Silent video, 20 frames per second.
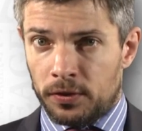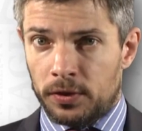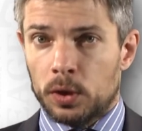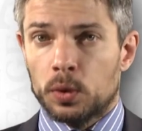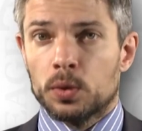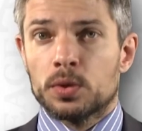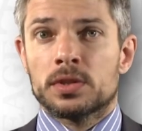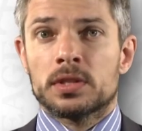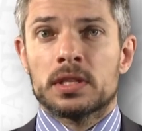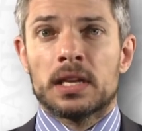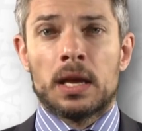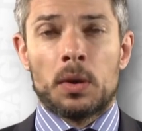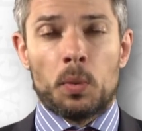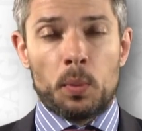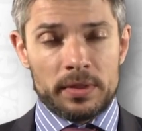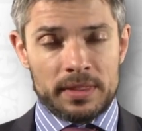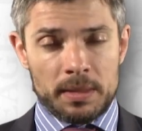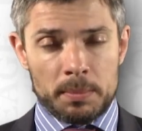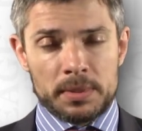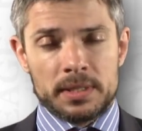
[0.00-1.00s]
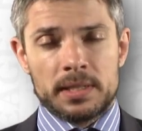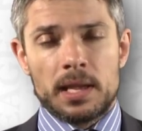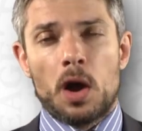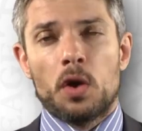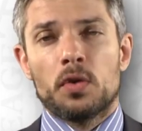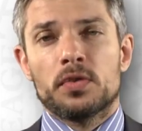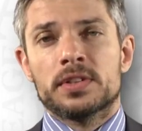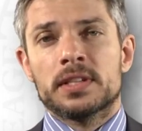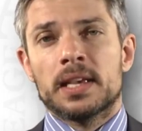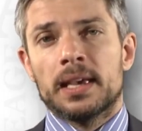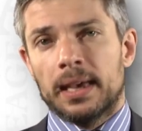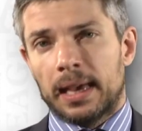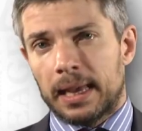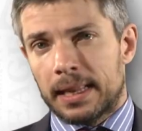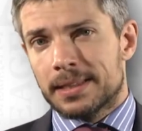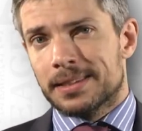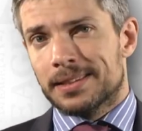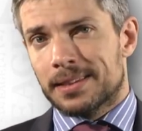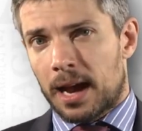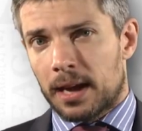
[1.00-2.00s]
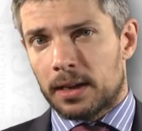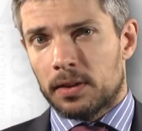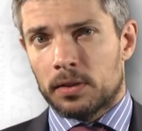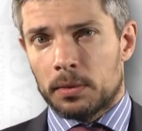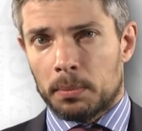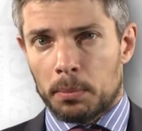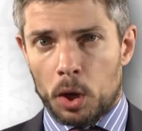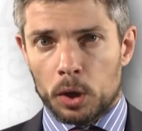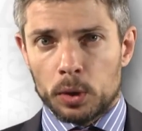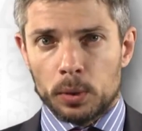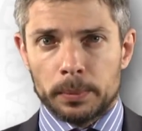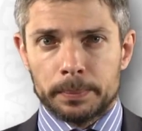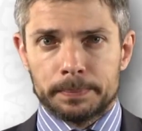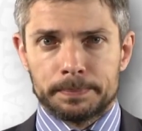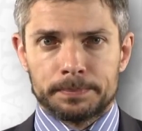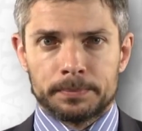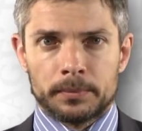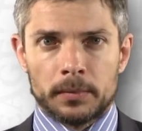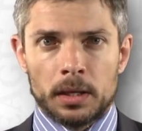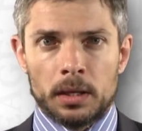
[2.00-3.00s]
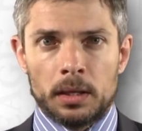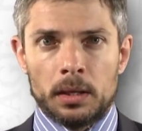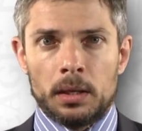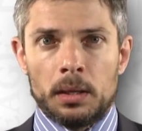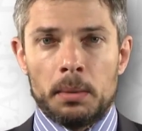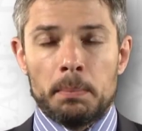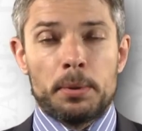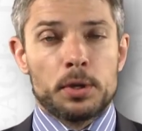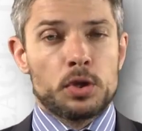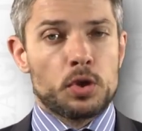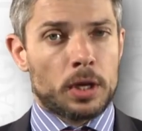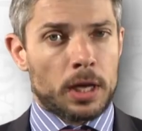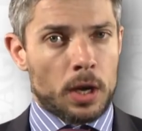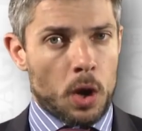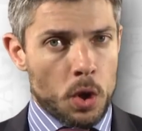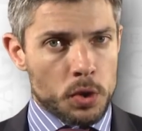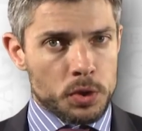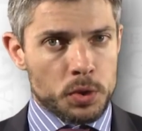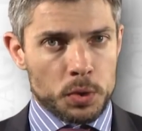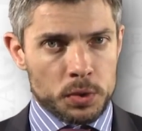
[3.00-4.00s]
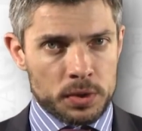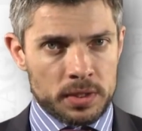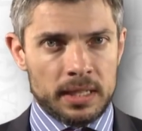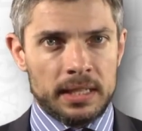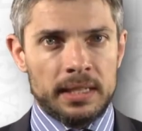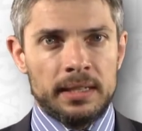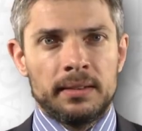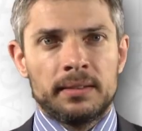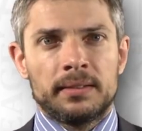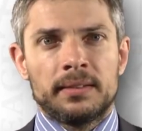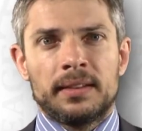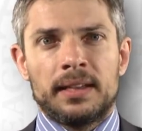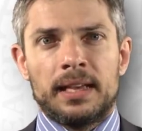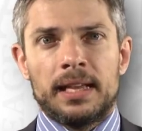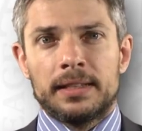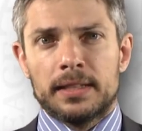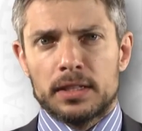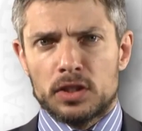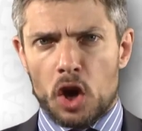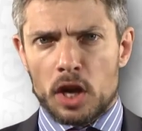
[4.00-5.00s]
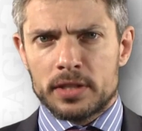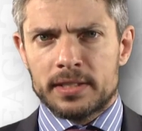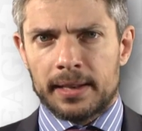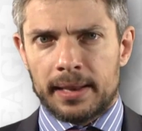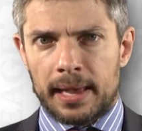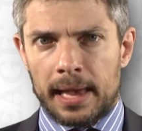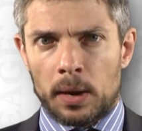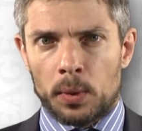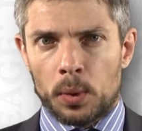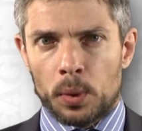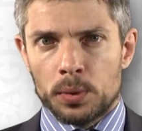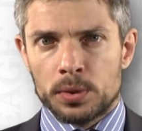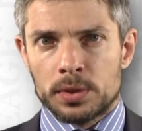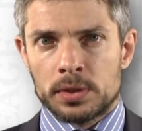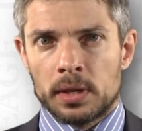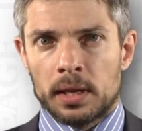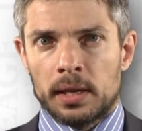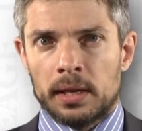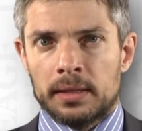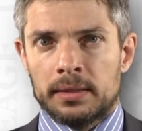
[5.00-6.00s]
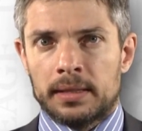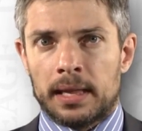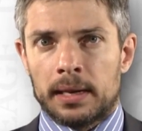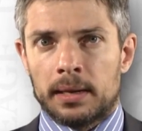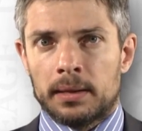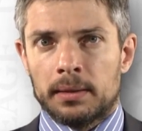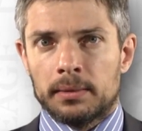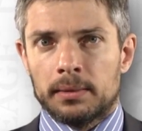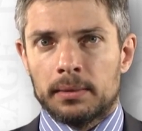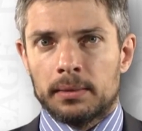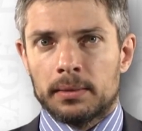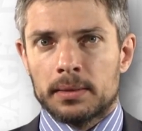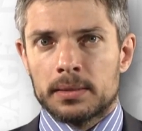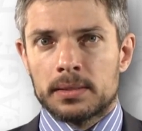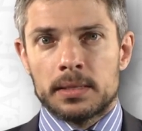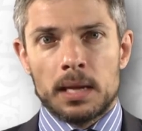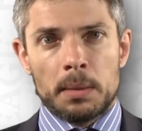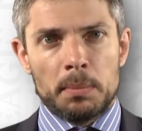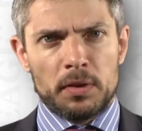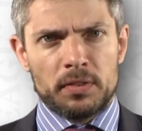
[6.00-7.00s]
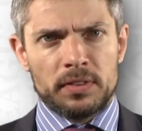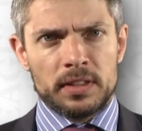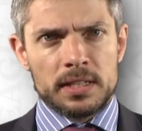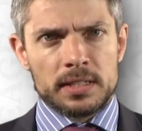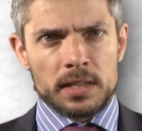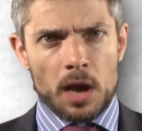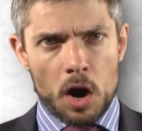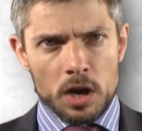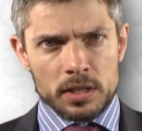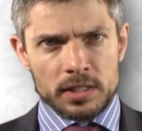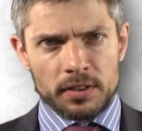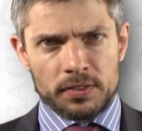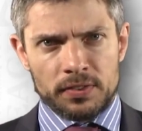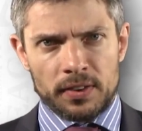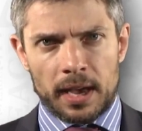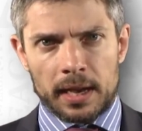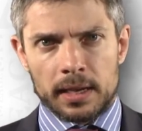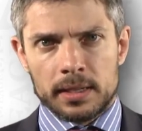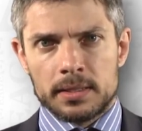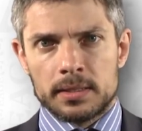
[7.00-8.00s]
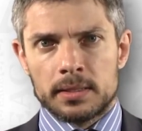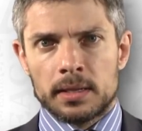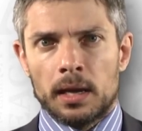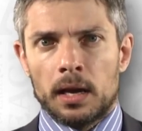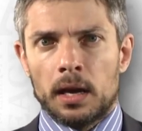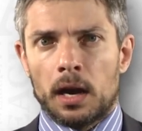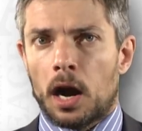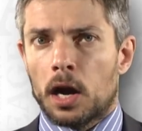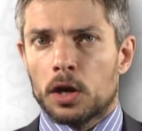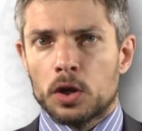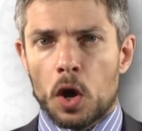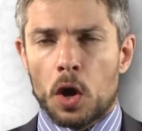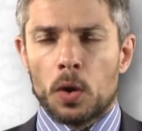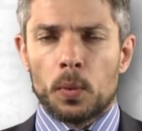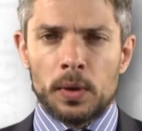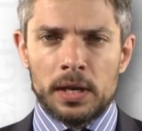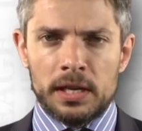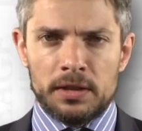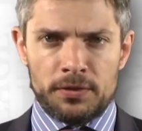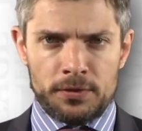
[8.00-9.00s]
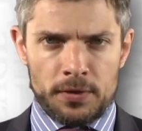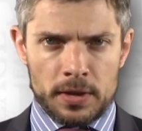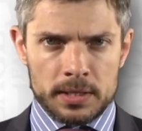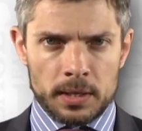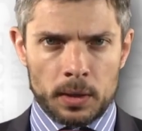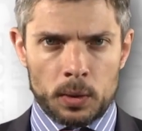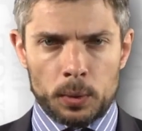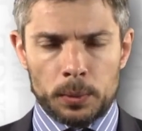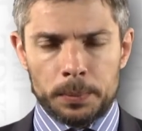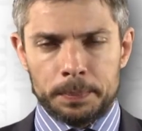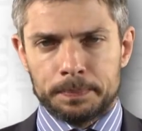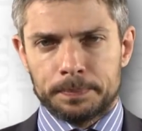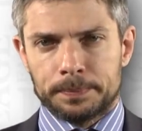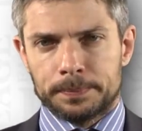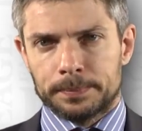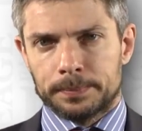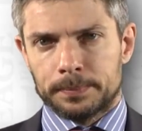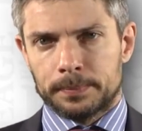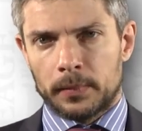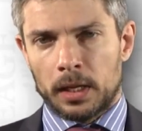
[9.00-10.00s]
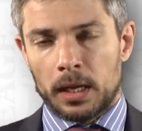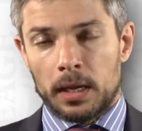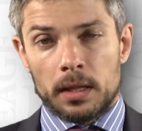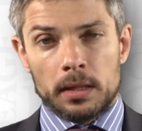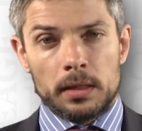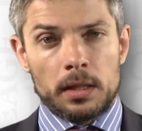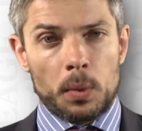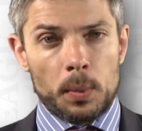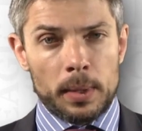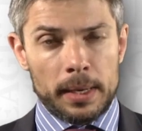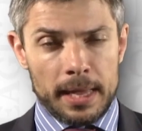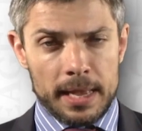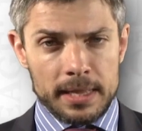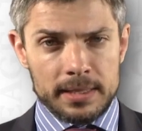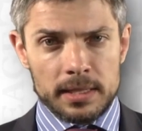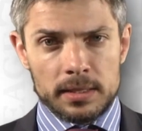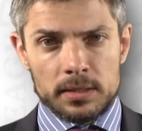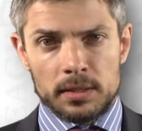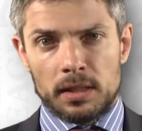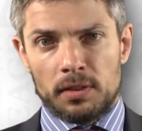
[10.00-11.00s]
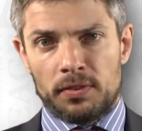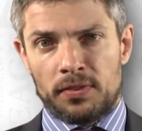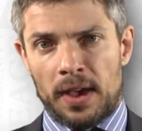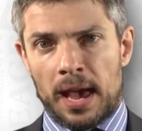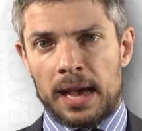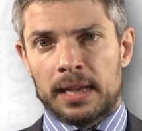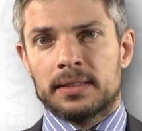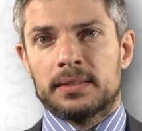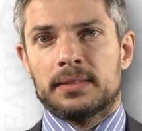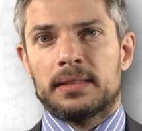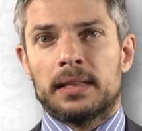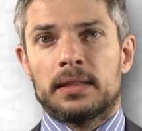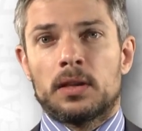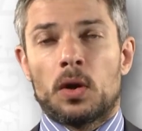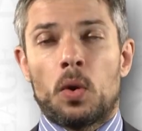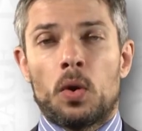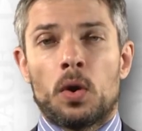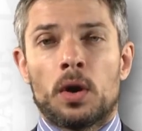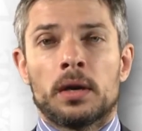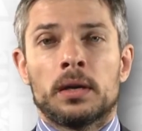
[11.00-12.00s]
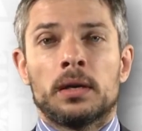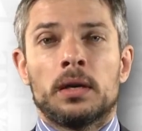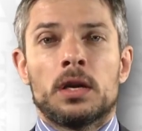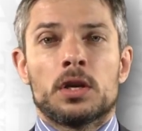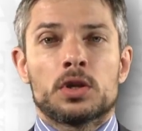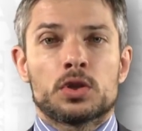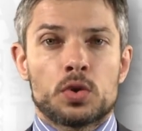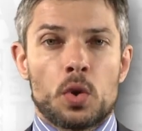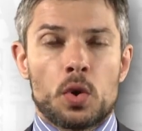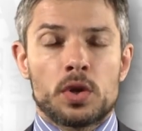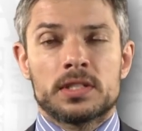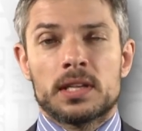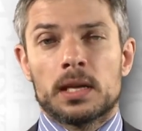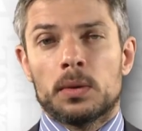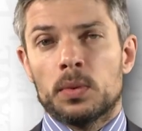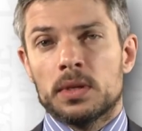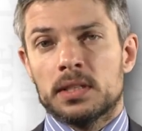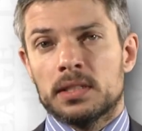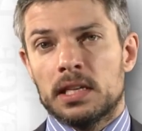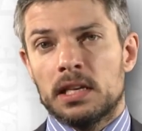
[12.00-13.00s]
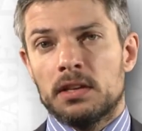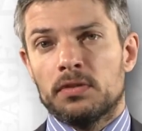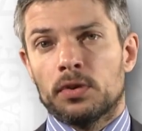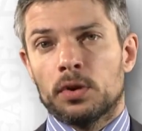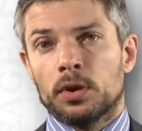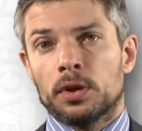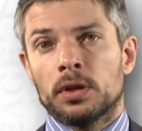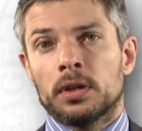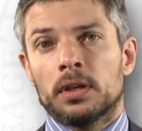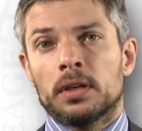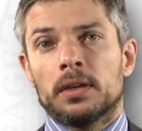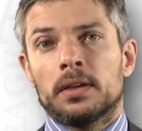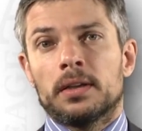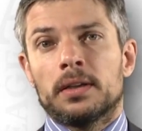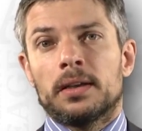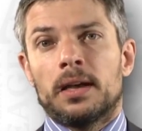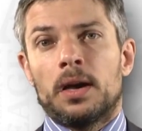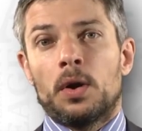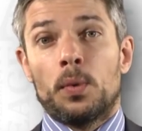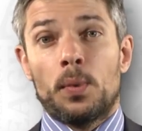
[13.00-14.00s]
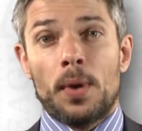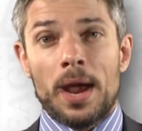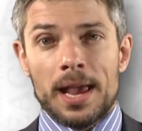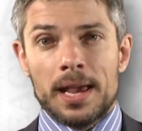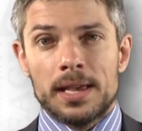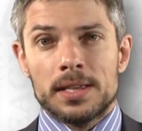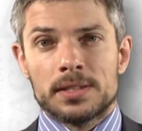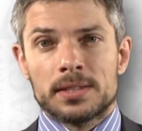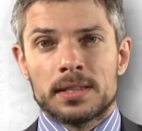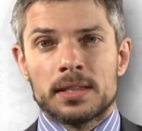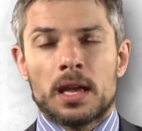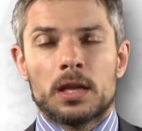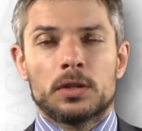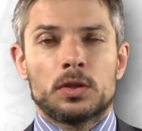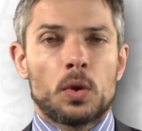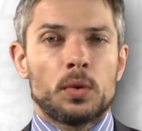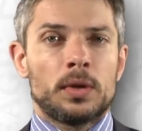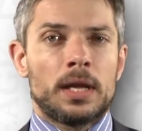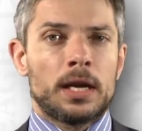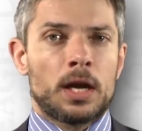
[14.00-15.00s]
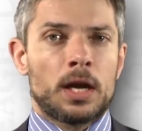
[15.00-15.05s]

fields with themselves inside of the model. But you can also see in the dotted arrows that some of these artifacts are not really physical. They're related to the fact that our source and receiver arrays don't